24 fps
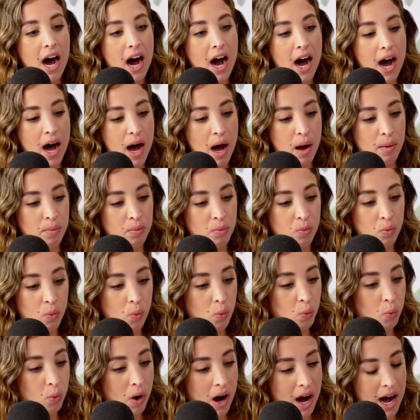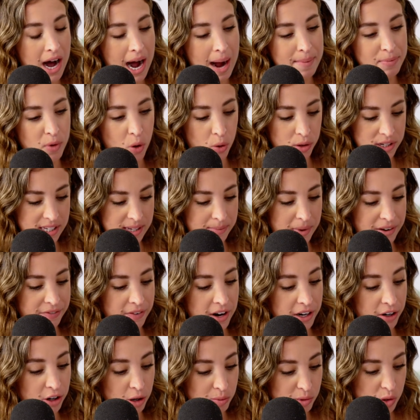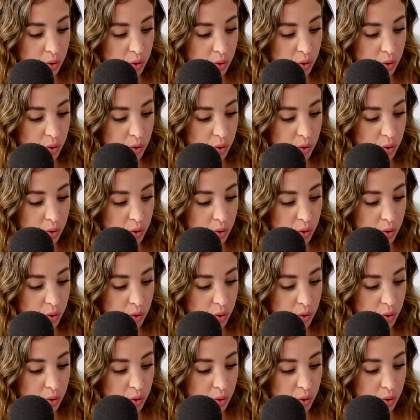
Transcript: I'm the oldest in my friend group,